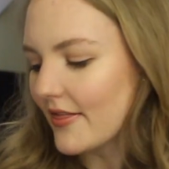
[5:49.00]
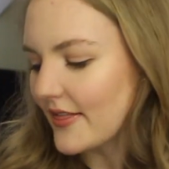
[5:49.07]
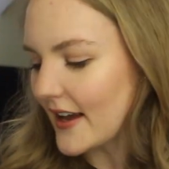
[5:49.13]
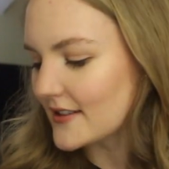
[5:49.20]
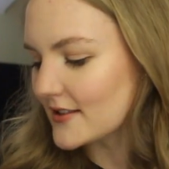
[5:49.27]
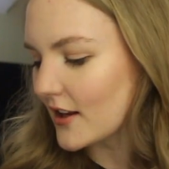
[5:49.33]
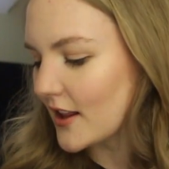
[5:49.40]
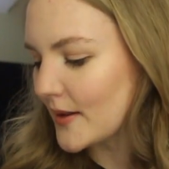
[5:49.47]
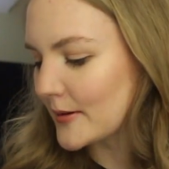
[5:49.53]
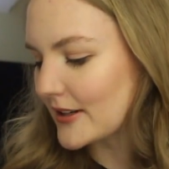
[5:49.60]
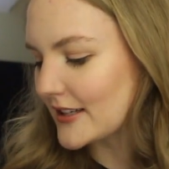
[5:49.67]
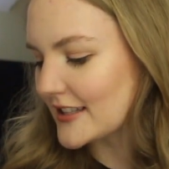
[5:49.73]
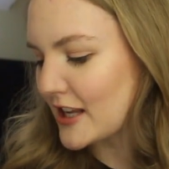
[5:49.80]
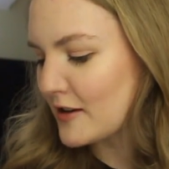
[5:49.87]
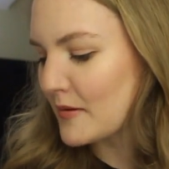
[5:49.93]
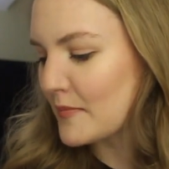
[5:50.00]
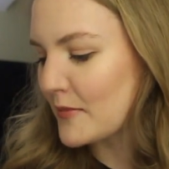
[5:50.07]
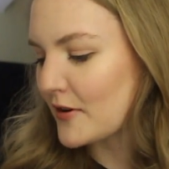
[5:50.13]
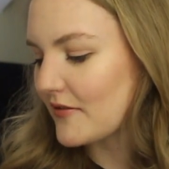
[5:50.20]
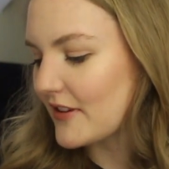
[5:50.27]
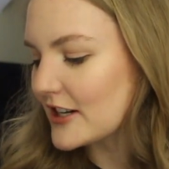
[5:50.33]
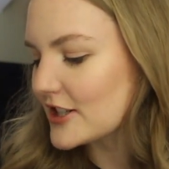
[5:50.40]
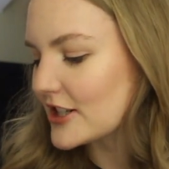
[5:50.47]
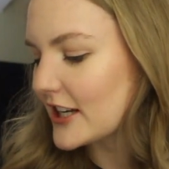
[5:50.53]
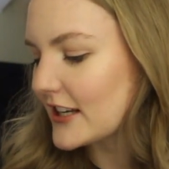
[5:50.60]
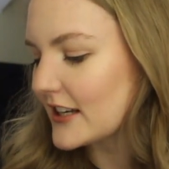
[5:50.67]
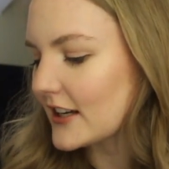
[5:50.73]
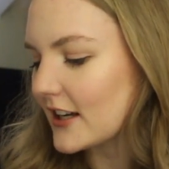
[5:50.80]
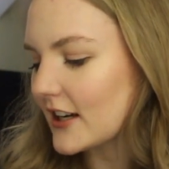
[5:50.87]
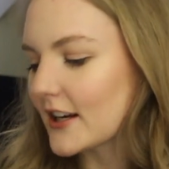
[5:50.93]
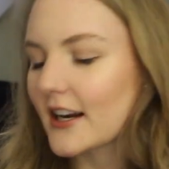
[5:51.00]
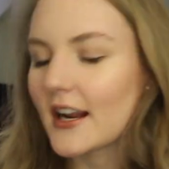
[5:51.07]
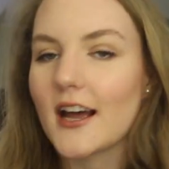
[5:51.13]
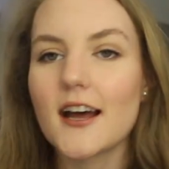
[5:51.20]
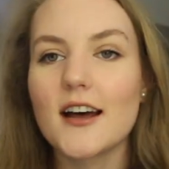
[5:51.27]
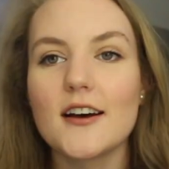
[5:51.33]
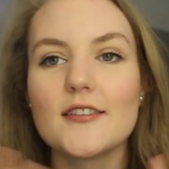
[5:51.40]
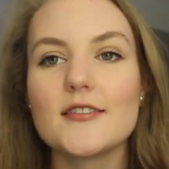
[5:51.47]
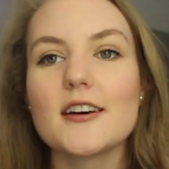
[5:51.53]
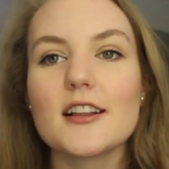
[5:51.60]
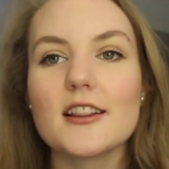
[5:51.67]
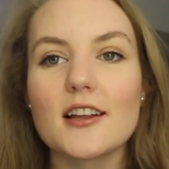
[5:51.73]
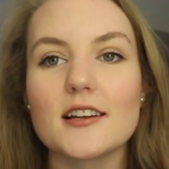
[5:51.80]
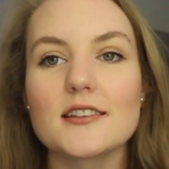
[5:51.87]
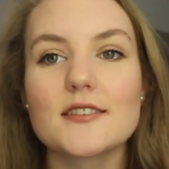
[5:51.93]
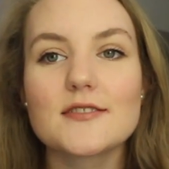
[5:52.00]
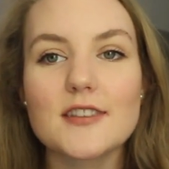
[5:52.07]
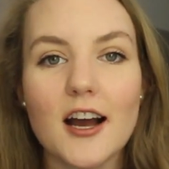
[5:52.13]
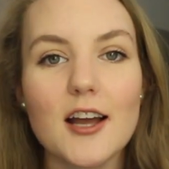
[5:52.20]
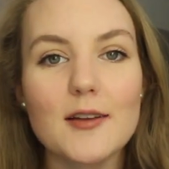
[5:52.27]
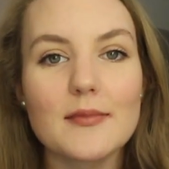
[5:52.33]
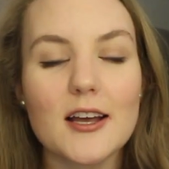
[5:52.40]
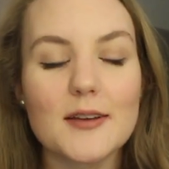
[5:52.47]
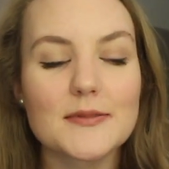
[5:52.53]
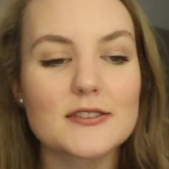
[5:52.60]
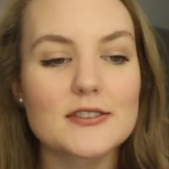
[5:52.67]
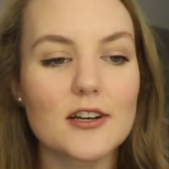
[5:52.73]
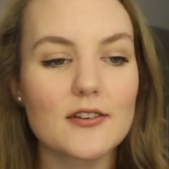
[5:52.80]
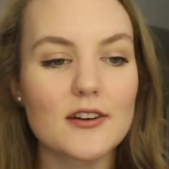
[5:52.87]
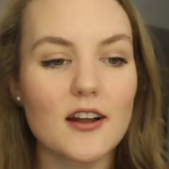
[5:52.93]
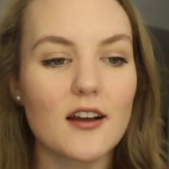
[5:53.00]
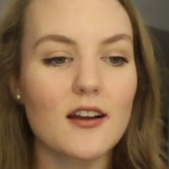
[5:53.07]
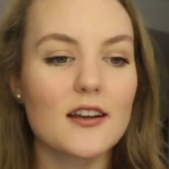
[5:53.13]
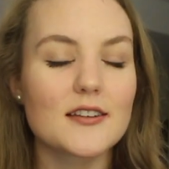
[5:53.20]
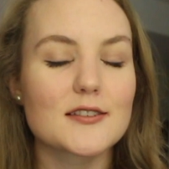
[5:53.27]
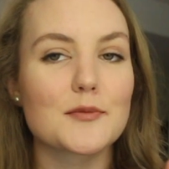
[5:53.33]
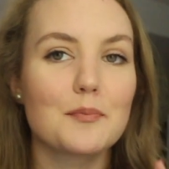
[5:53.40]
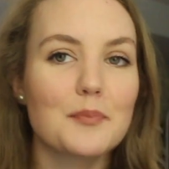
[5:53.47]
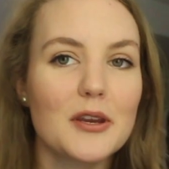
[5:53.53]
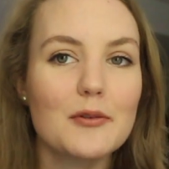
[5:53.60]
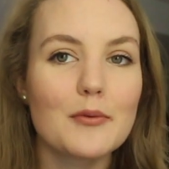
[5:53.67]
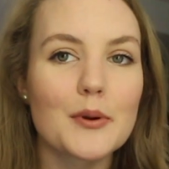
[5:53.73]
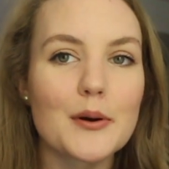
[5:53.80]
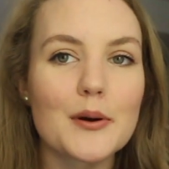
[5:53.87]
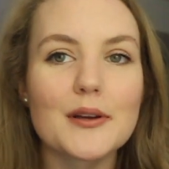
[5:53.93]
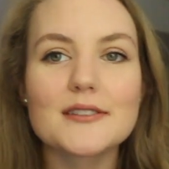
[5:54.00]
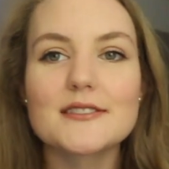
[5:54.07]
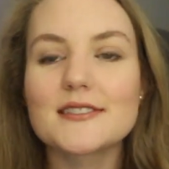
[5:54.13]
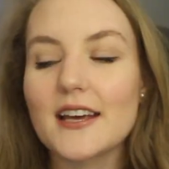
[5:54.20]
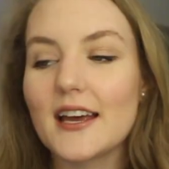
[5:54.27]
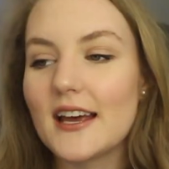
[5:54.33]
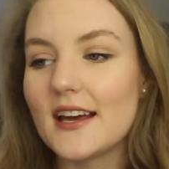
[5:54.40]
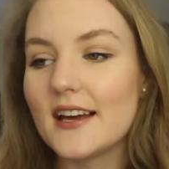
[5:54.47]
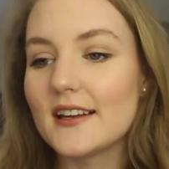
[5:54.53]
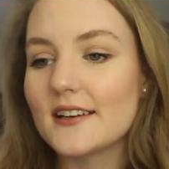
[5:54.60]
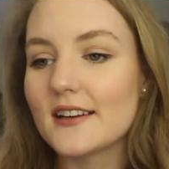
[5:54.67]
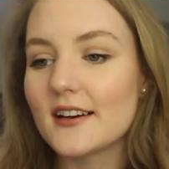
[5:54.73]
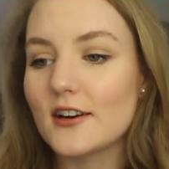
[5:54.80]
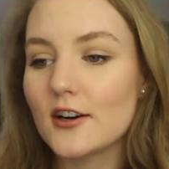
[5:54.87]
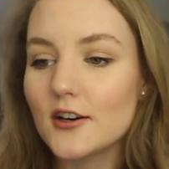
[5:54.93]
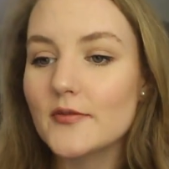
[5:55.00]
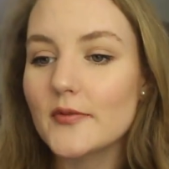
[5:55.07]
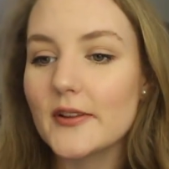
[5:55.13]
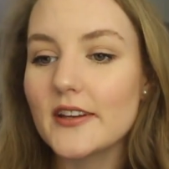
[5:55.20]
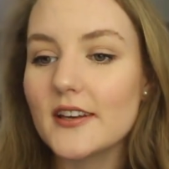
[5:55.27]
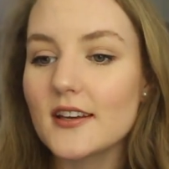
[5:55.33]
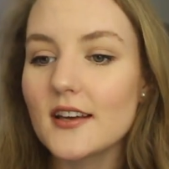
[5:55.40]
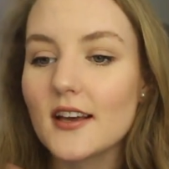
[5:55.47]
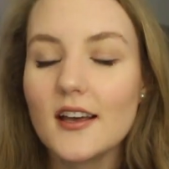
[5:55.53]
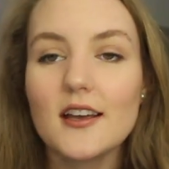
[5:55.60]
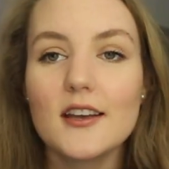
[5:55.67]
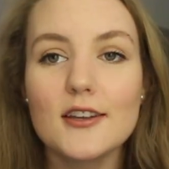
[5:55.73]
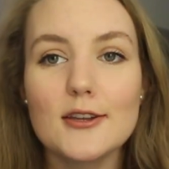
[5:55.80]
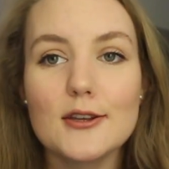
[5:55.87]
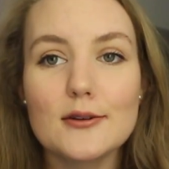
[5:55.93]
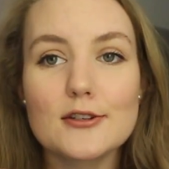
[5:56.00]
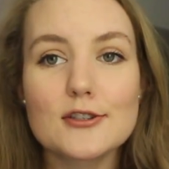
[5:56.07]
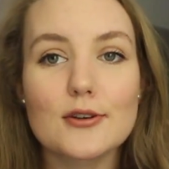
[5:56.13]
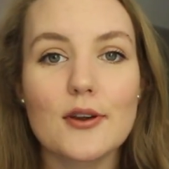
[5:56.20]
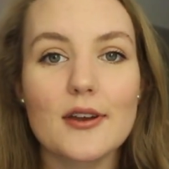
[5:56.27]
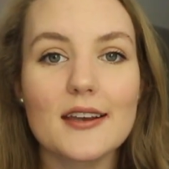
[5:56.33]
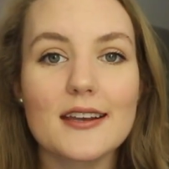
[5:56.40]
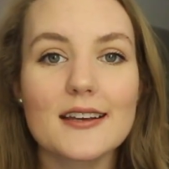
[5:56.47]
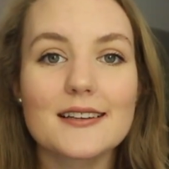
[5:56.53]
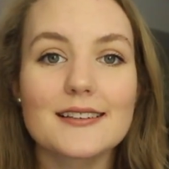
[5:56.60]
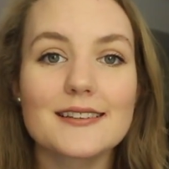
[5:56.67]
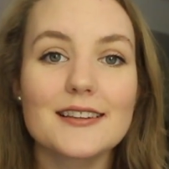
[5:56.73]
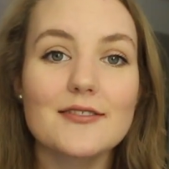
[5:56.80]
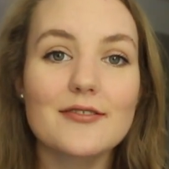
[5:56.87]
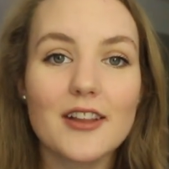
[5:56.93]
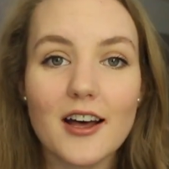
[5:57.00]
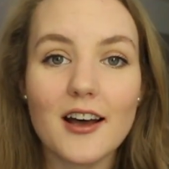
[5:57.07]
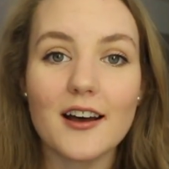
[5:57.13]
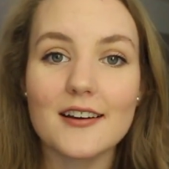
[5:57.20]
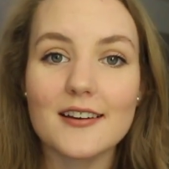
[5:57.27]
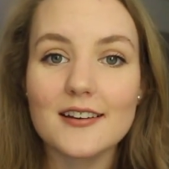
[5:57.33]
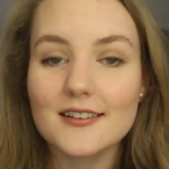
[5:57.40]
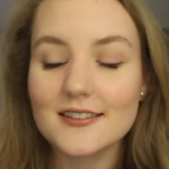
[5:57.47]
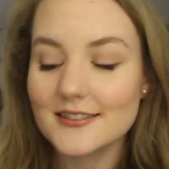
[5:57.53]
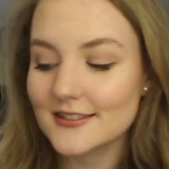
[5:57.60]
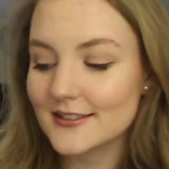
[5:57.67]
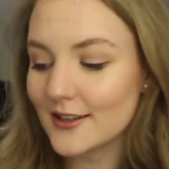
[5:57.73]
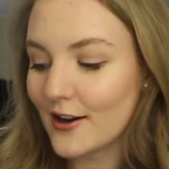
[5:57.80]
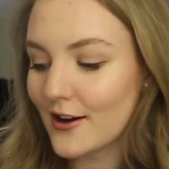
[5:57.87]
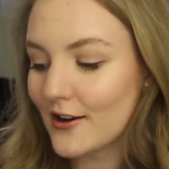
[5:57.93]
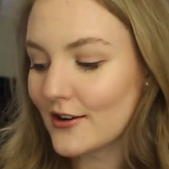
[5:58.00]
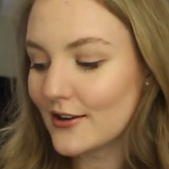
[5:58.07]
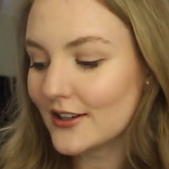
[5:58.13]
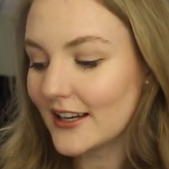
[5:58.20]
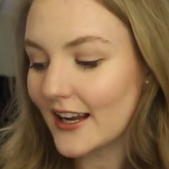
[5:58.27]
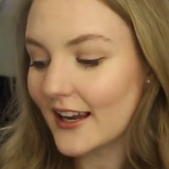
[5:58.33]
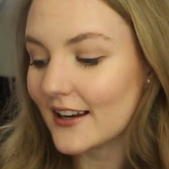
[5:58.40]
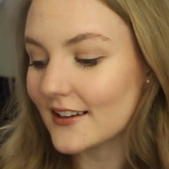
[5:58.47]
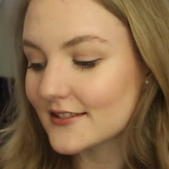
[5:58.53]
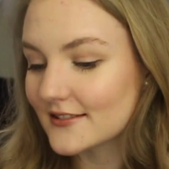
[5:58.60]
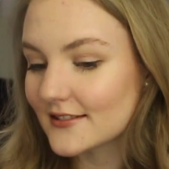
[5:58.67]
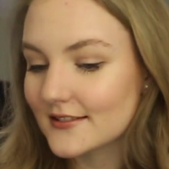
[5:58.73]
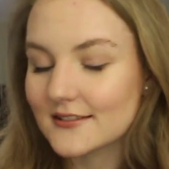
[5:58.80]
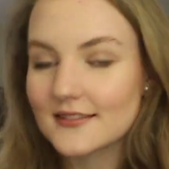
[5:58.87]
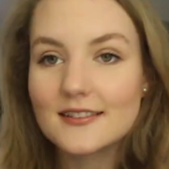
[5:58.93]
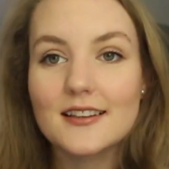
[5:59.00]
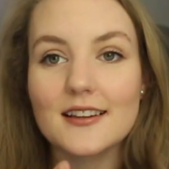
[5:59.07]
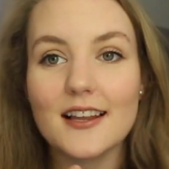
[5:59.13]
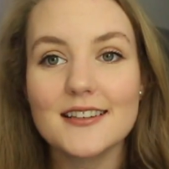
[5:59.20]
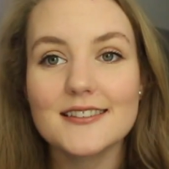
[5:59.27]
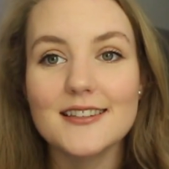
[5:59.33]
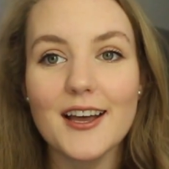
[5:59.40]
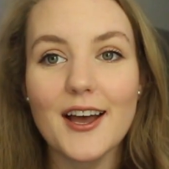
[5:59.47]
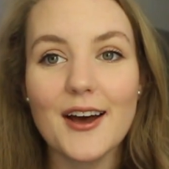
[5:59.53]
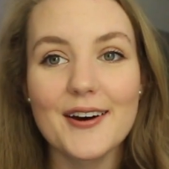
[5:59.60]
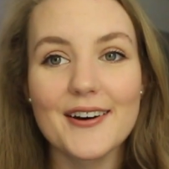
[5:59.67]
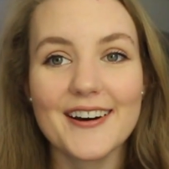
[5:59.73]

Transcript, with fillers: That's all I'm going to say about motivation. I'm going to have lots of time lapses going on, some beat rolls, and hopefully you enjoy the vlog. So yeah, let's go.